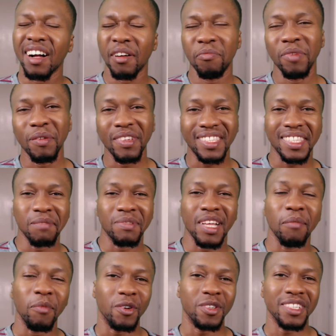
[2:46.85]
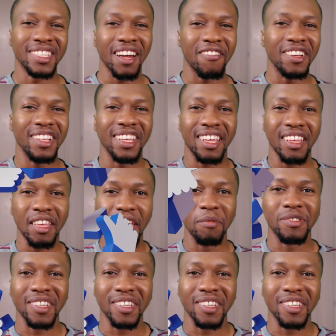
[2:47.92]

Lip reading: Maybe it seems like Boruto is not really able to